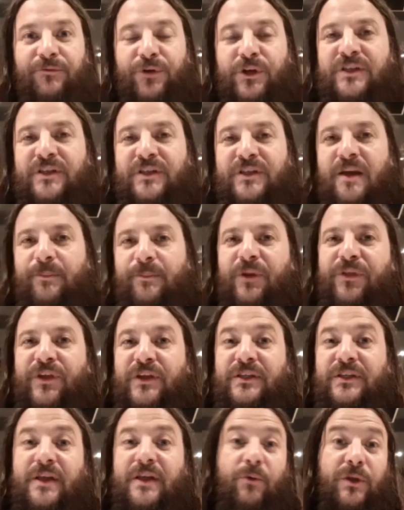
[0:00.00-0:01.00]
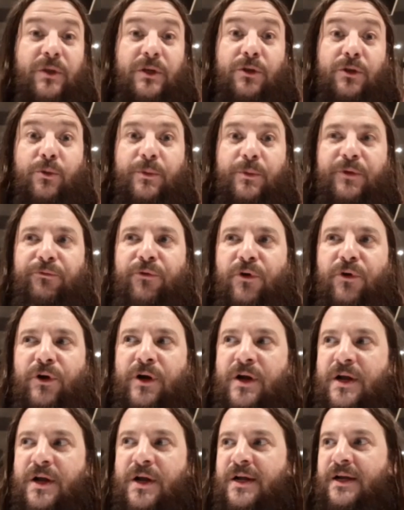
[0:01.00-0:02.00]
for example, things that we didn't do before.
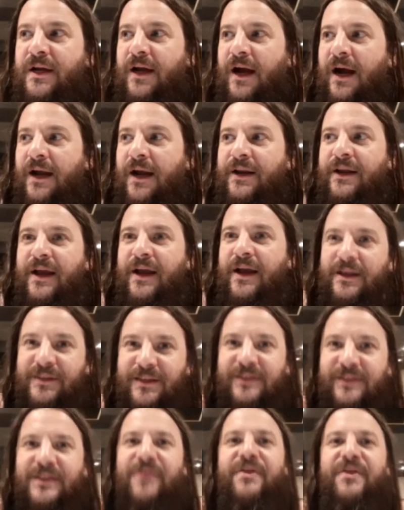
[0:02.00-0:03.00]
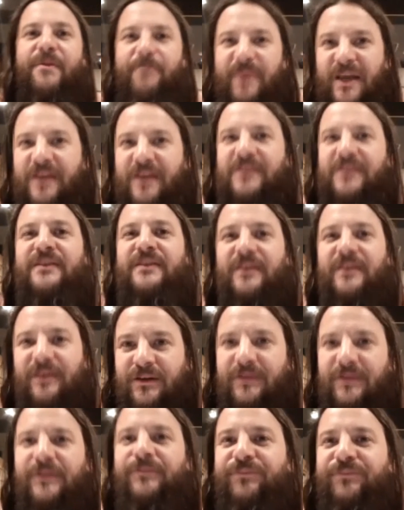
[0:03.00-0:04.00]
And I think that the mix,
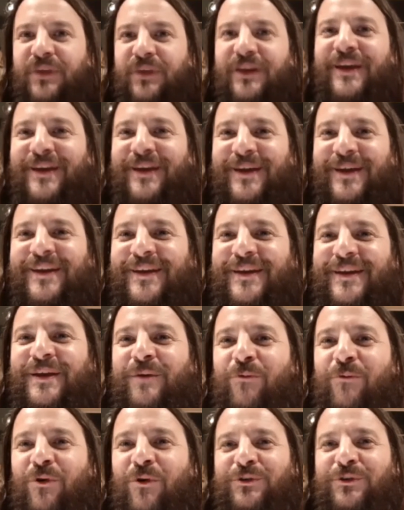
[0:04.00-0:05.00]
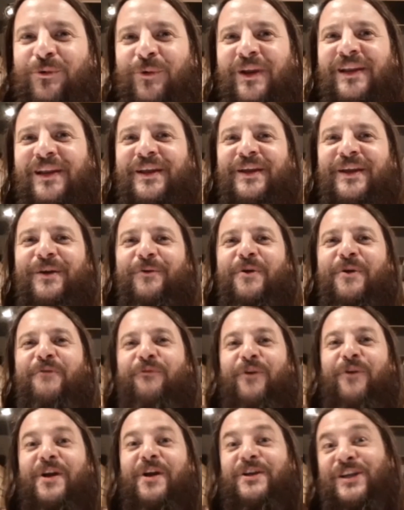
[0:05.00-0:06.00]
it was really
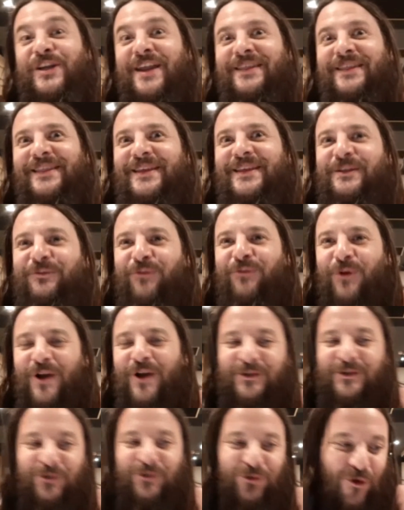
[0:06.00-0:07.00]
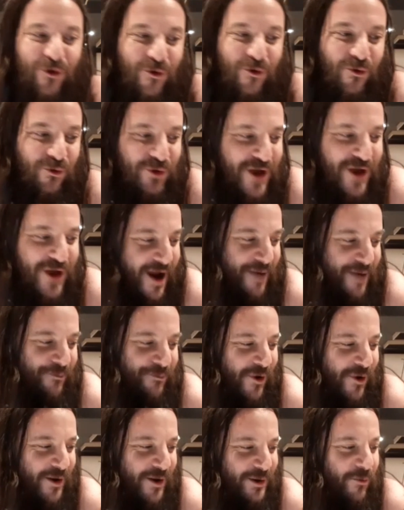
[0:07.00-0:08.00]
refreshing, at least for us. So yeah,
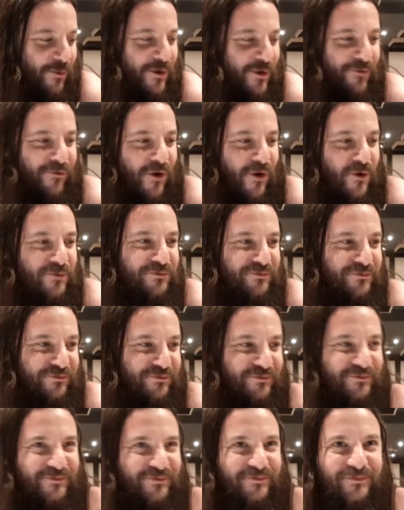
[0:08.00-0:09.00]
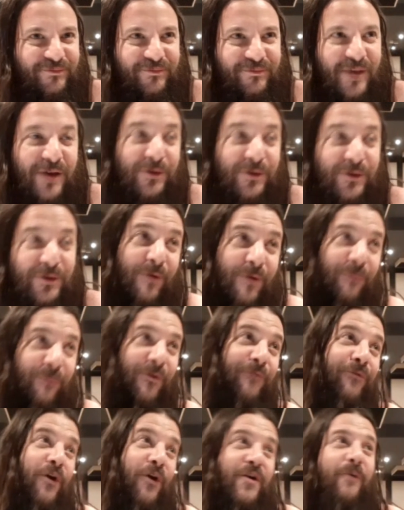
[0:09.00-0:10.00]
probably we found, I don't know if we
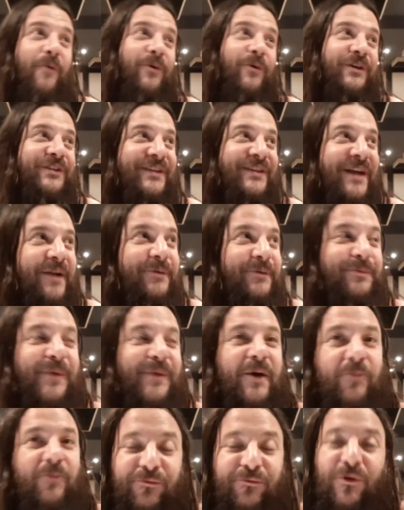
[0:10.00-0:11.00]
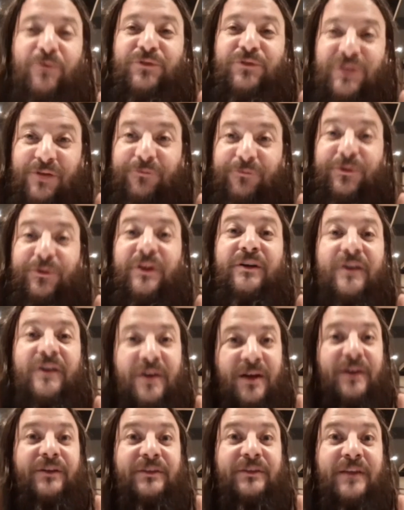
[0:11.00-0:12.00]
found ourselves, but we found something
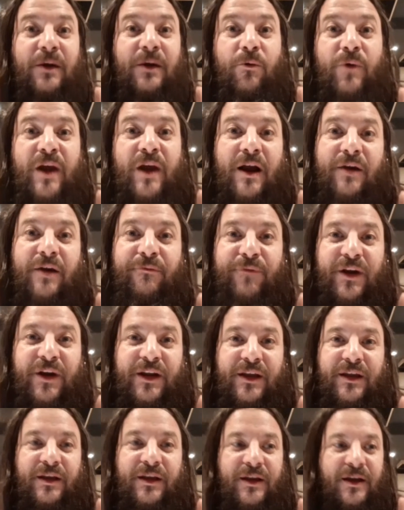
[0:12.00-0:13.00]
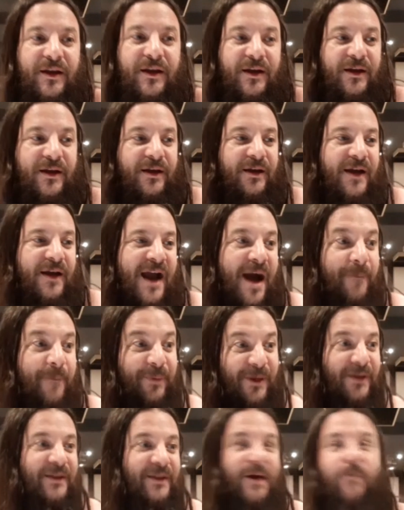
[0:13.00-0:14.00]
that we are very
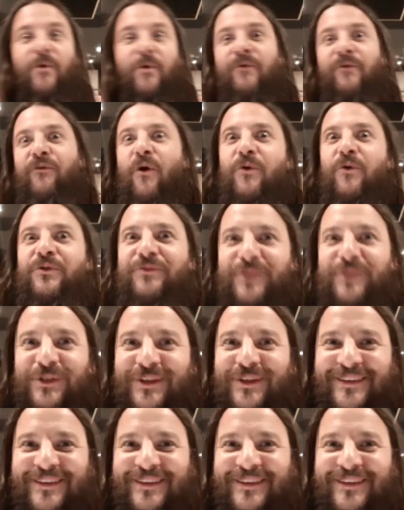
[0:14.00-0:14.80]
happy that we found.